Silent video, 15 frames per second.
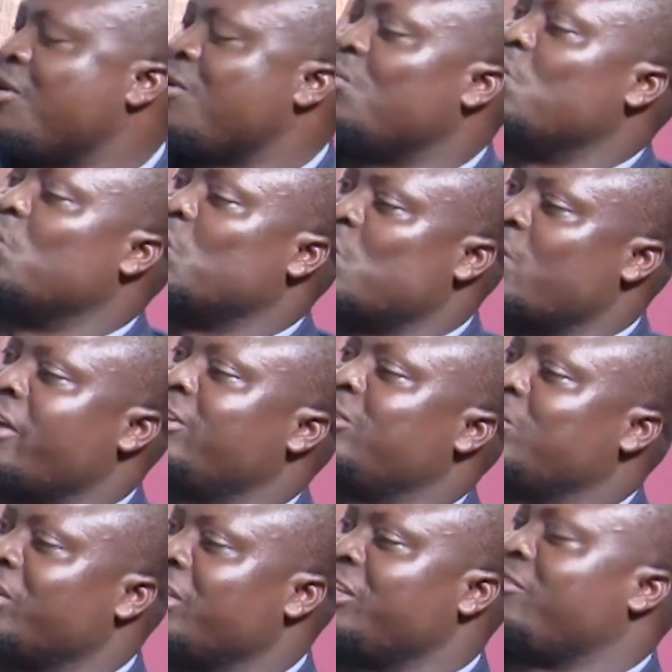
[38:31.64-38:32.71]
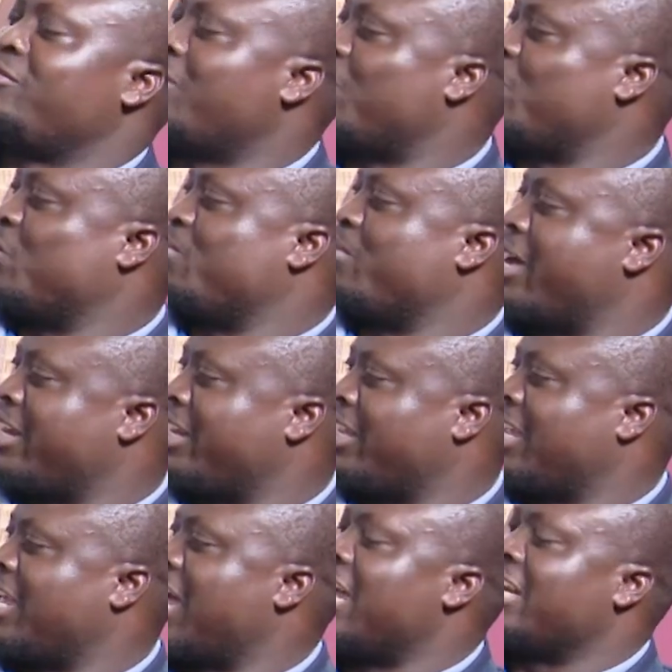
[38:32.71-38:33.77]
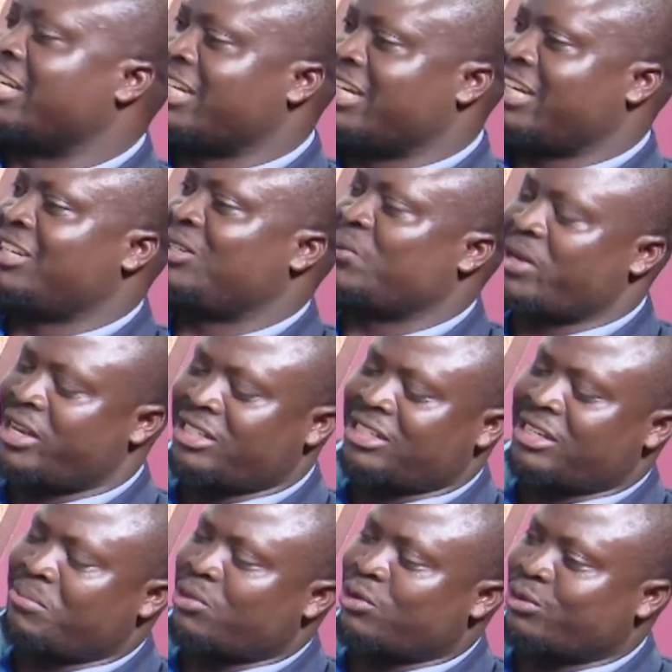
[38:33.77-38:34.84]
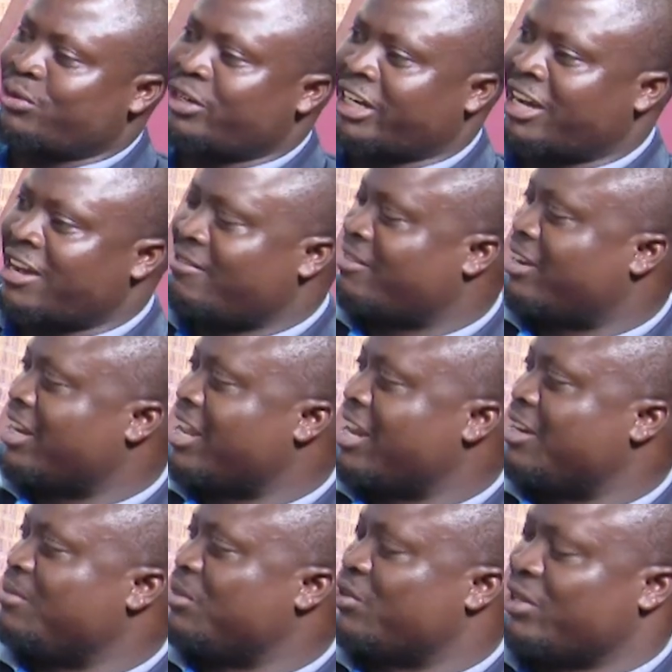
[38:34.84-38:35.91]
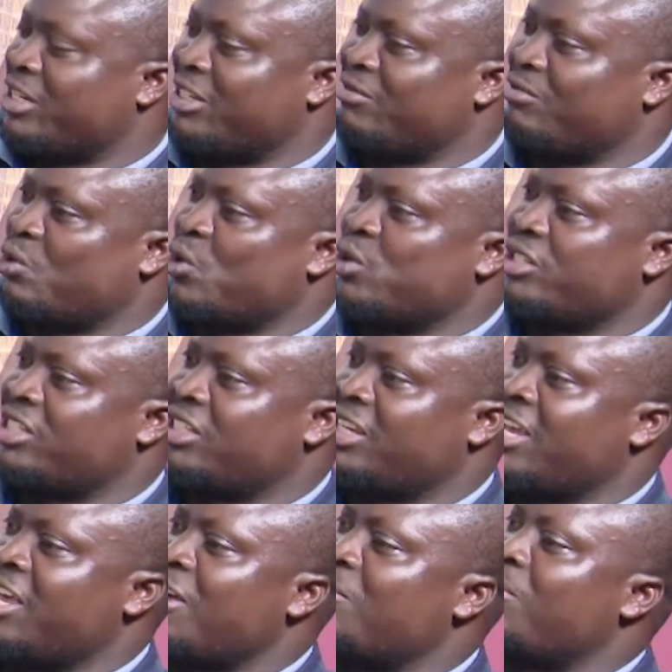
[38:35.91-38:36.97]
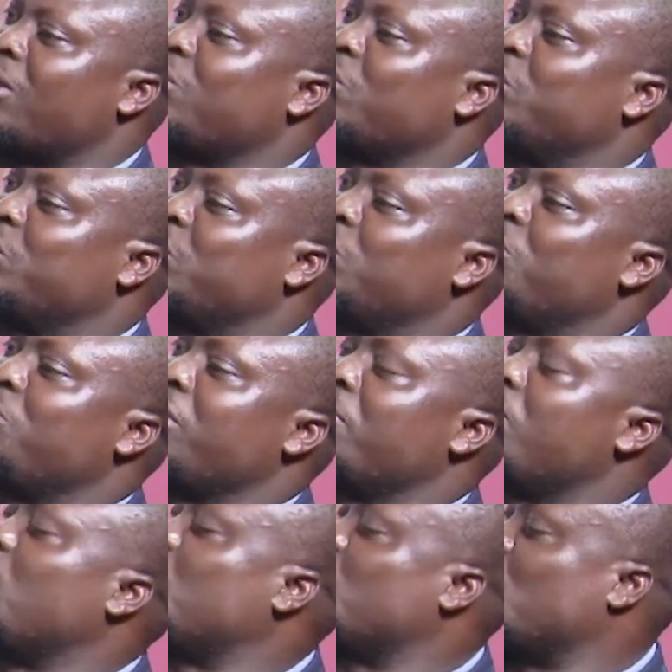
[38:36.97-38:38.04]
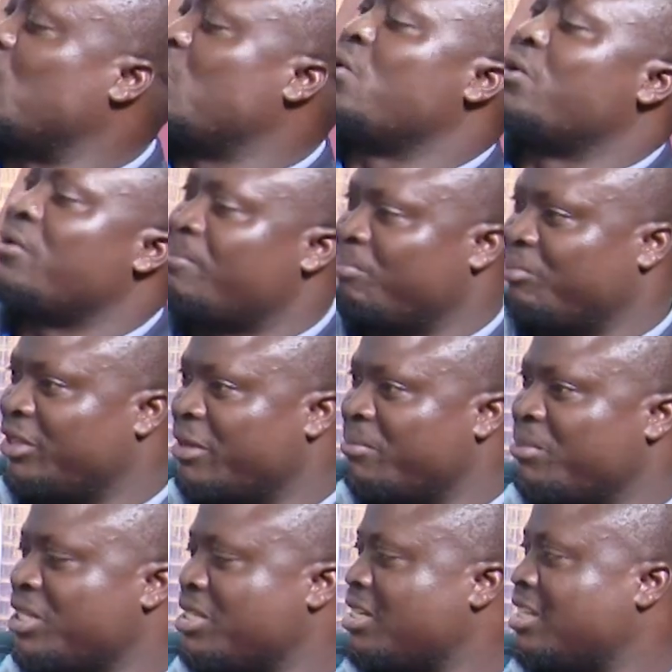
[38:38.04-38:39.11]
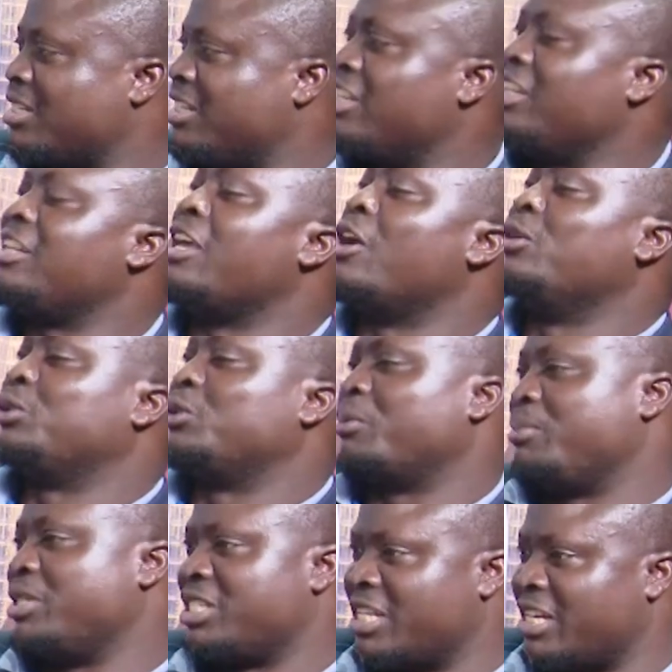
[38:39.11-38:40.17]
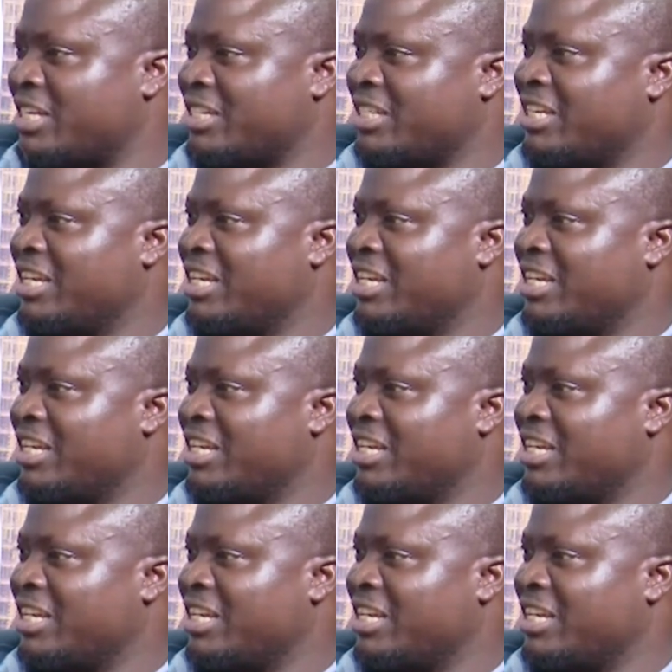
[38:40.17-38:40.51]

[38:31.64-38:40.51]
will want to give out money at a rate where he's able to recover the administrative costs, but also be able to grow the business. Mm. They're also mm. business.